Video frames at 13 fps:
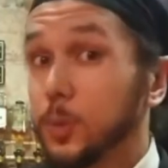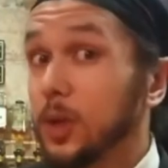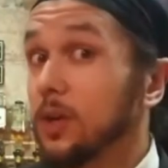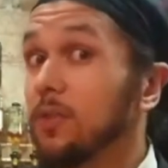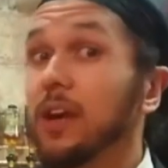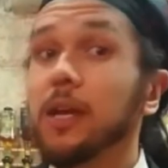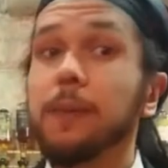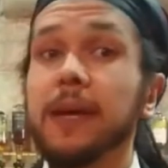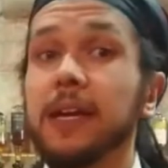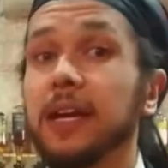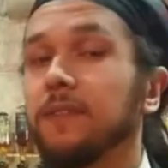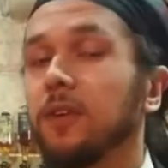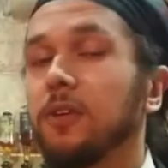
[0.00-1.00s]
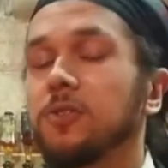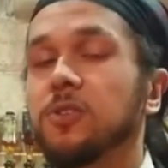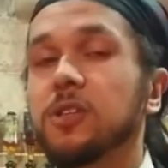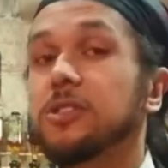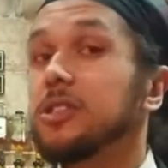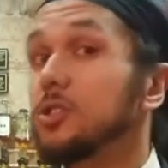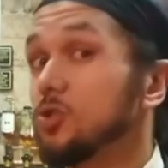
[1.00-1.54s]
It's one I'd recommend if you're
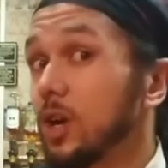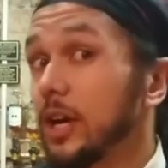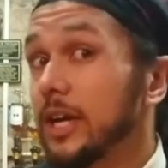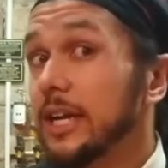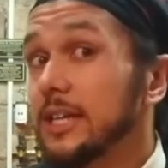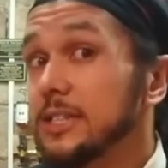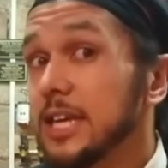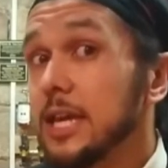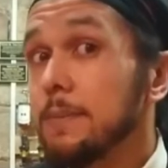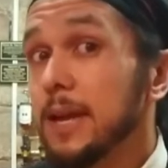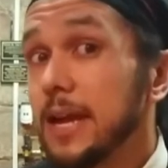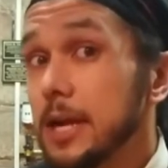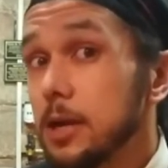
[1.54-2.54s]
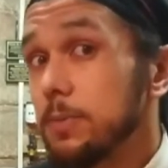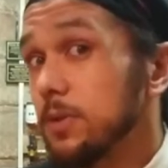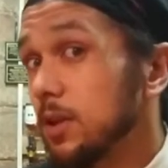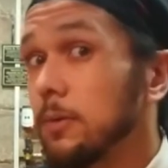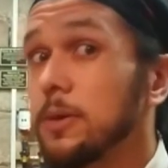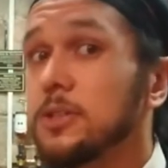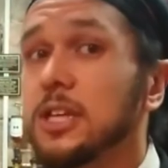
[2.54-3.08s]
interested in trying a Latakia blend,
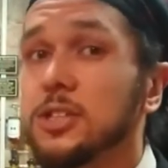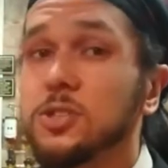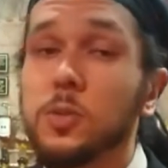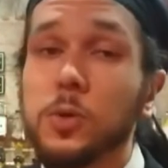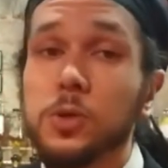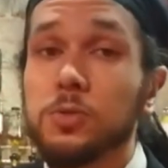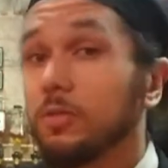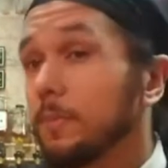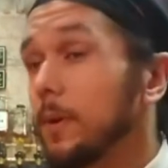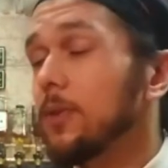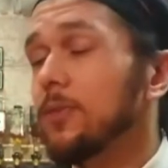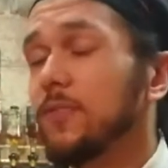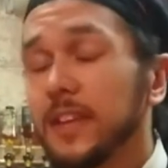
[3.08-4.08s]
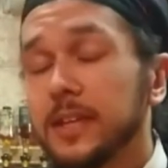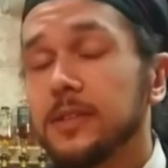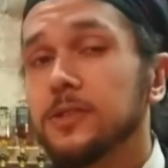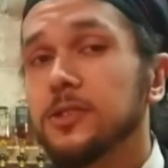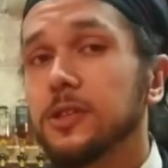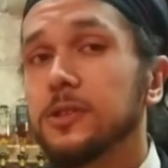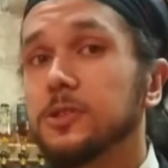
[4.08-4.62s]
but don't want to test the water with both feet,
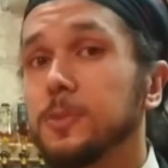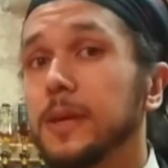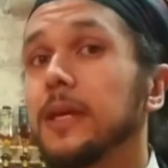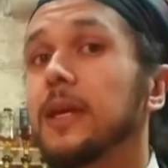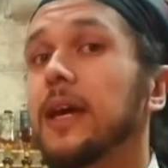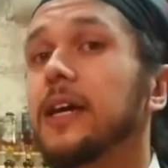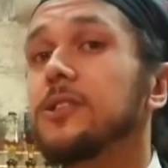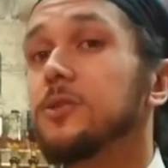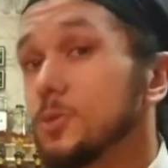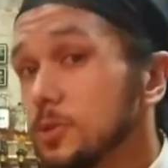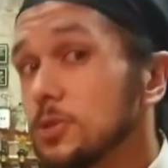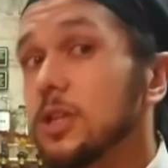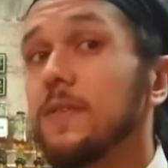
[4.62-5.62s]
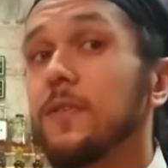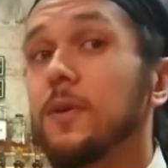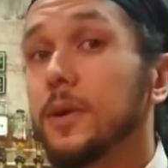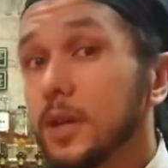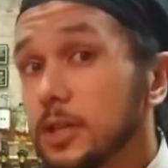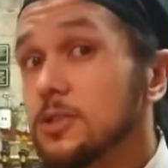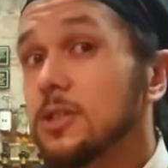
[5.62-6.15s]
so to speak, as it will just give
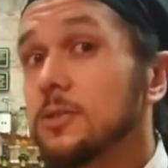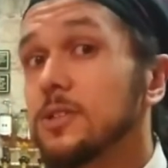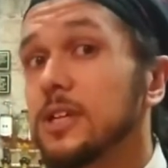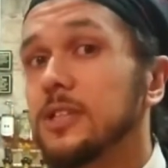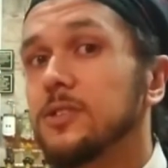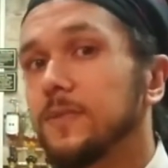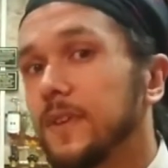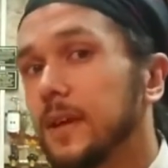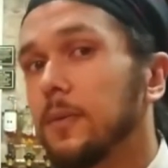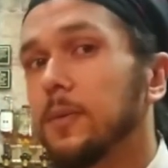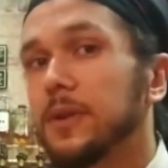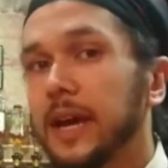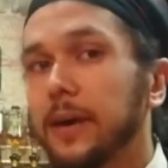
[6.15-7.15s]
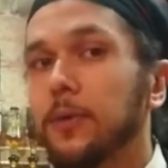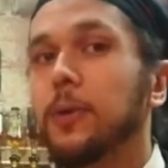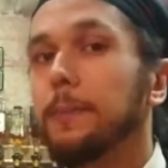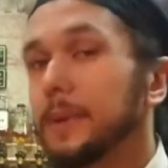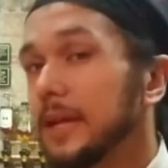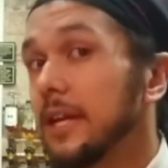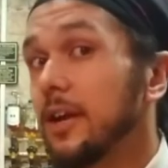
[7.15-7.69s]
you a nice little taste of it without
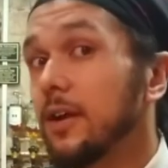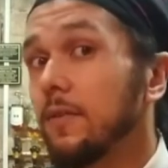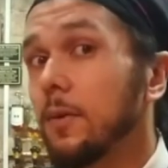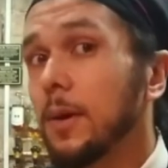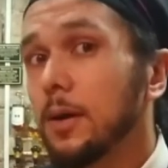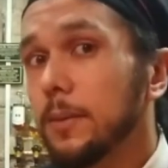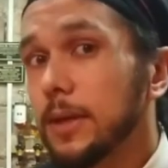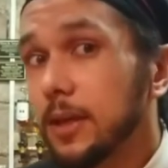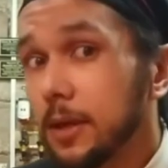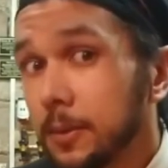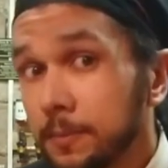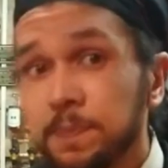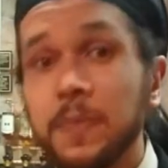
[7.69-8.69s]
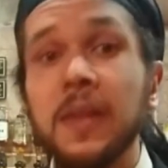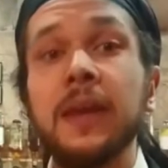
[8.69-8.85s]
completely overwhelming you.